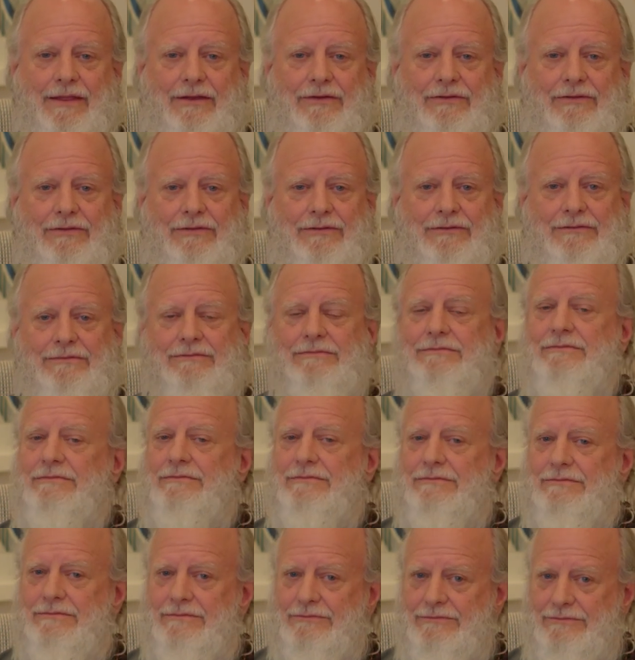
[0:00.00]
So
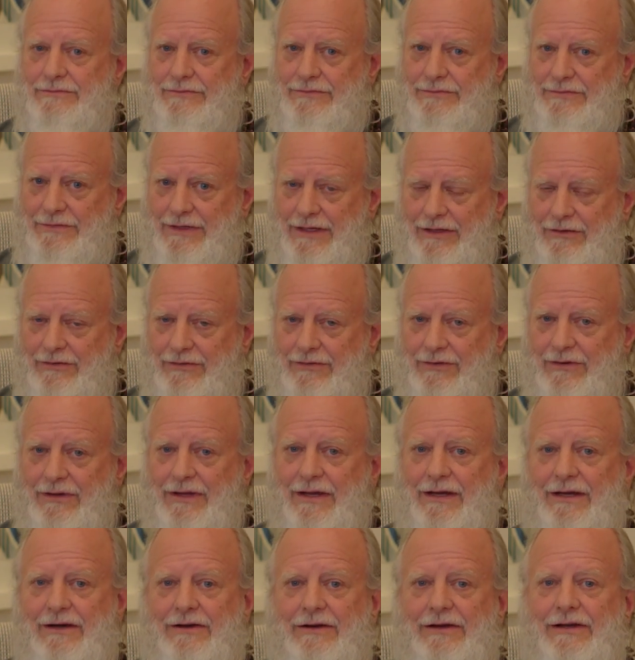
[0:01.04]
next
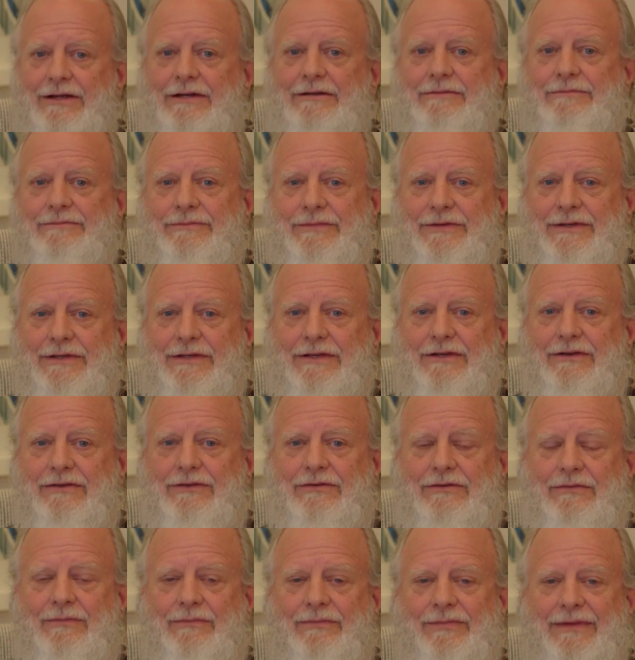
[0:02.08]
area
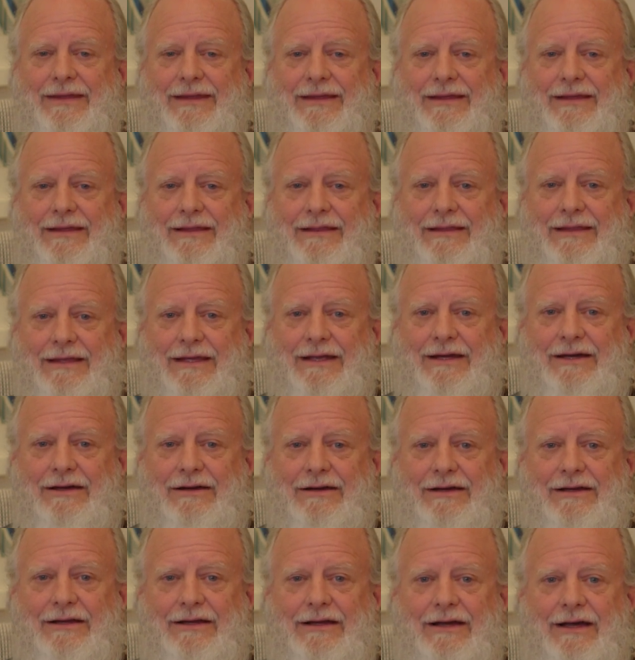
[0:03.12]
is the
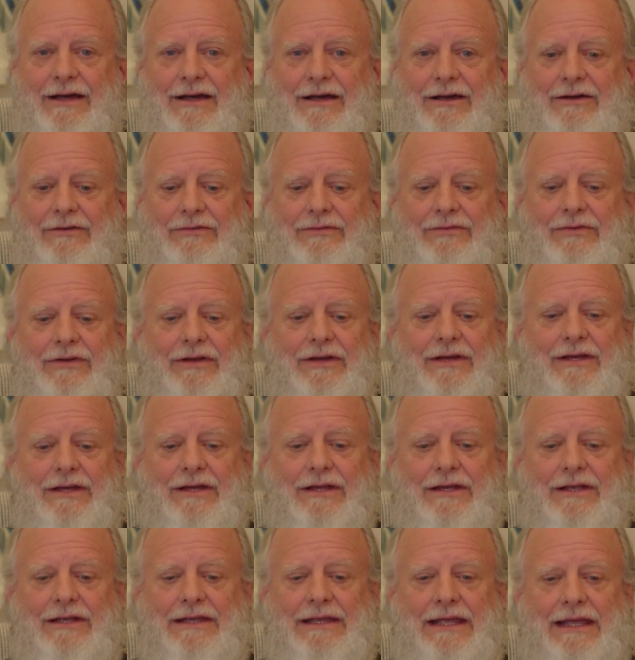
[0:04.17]
area of
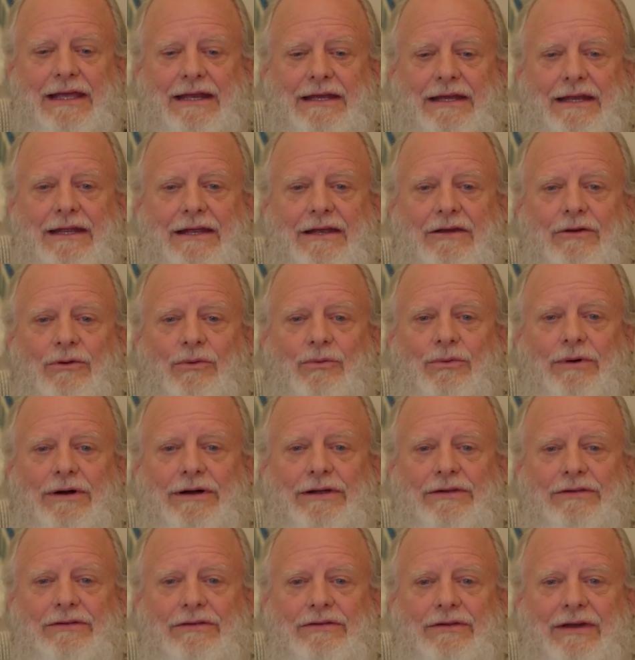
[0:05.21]
gaining
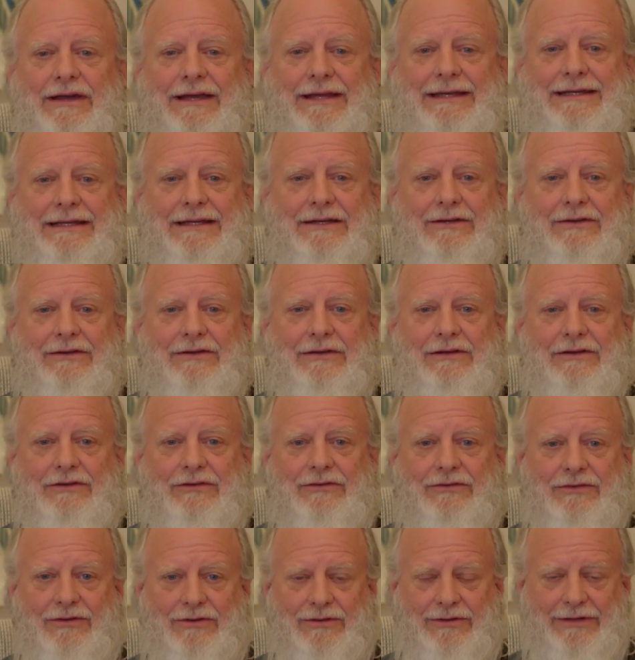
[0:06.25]
one's identity
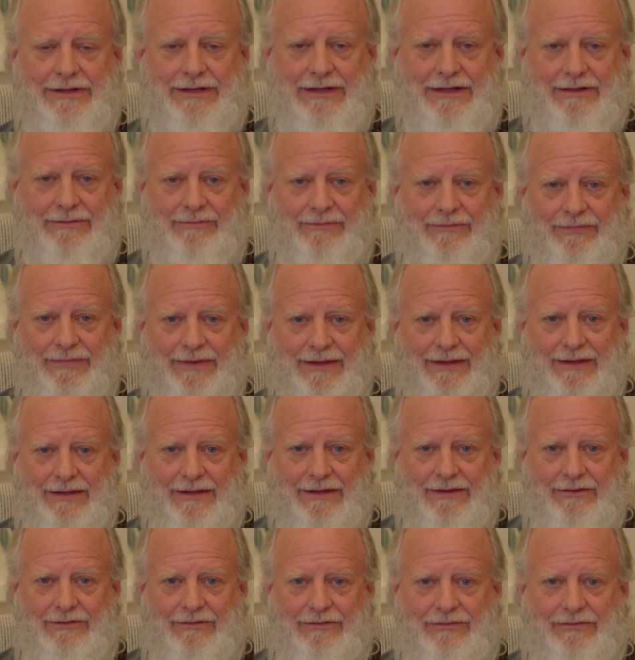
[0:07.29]
solely
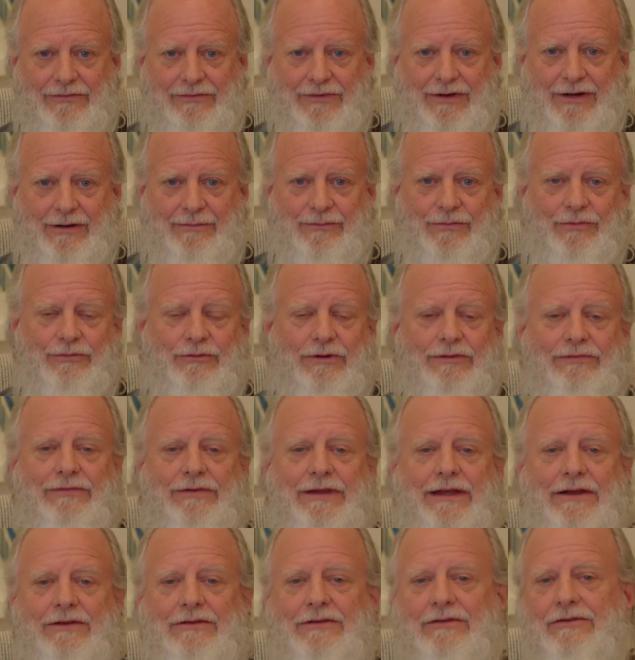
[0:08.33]
from
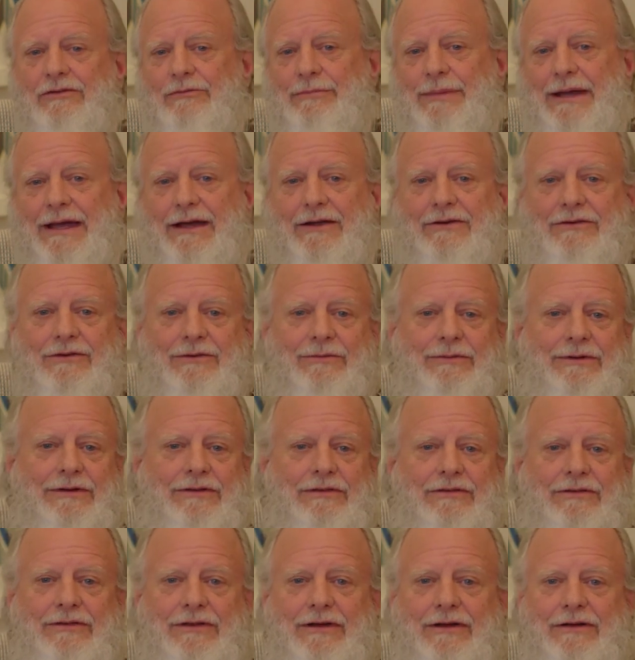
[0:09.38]
reflections back to
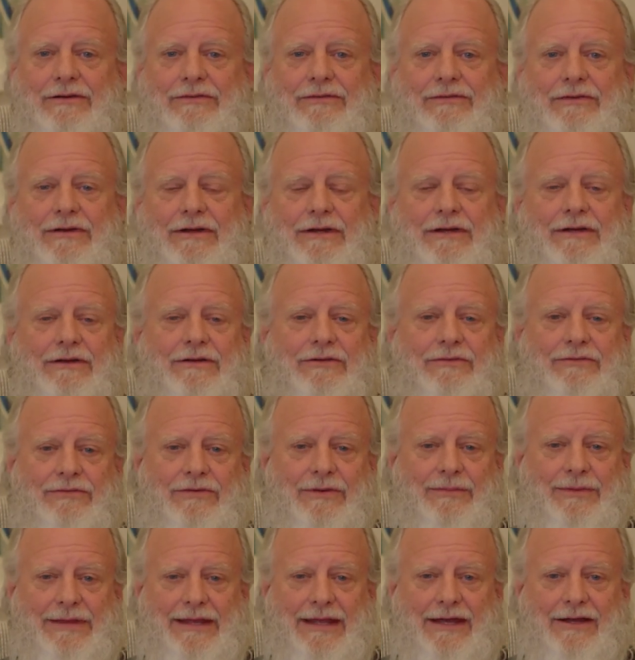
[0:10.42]
oneself
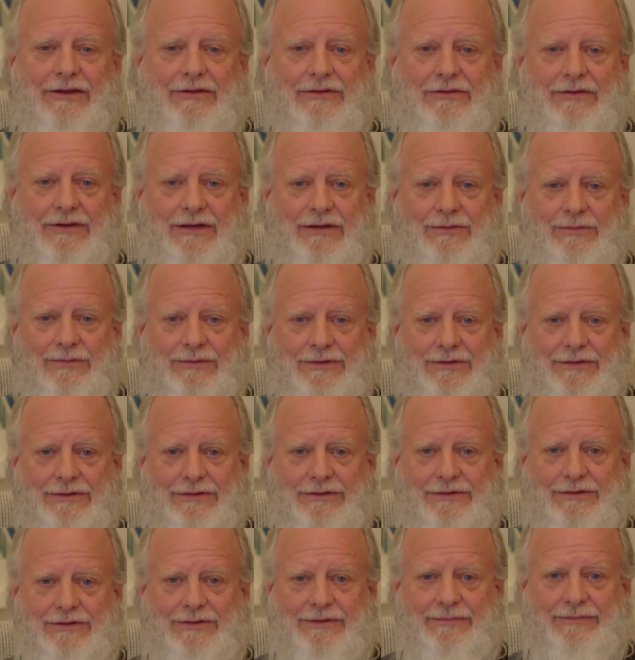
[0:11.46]
from the outside
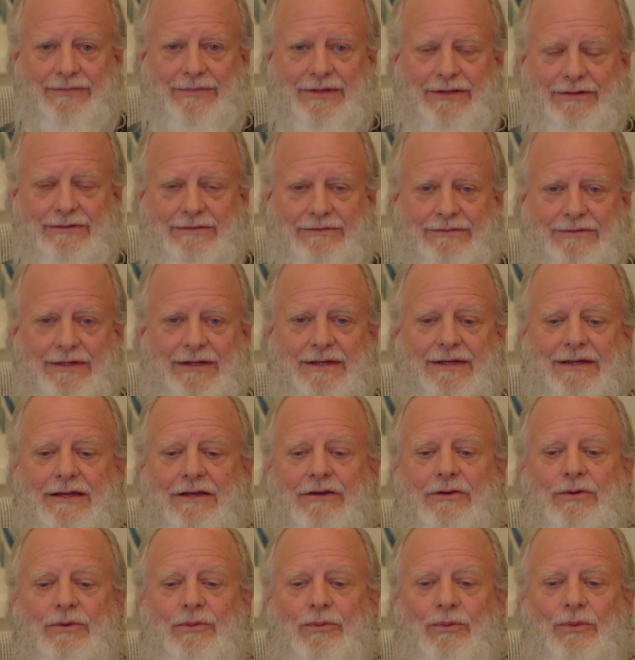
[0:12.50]
world. You know,
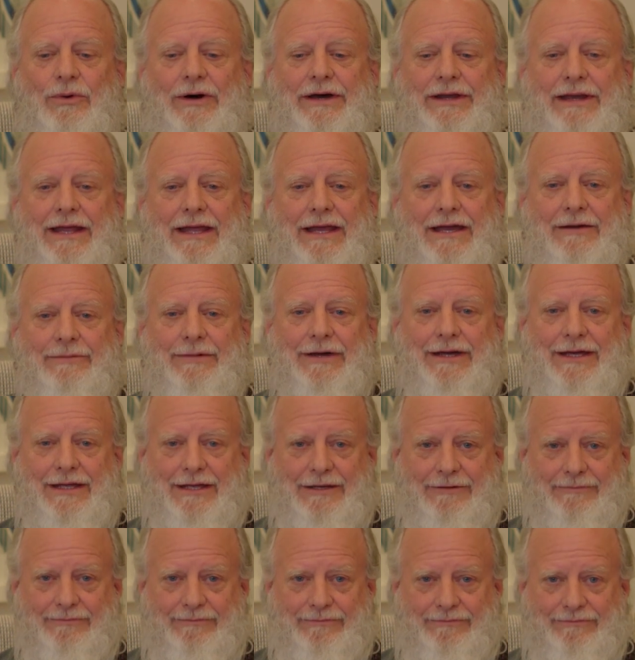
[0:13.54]
what am I?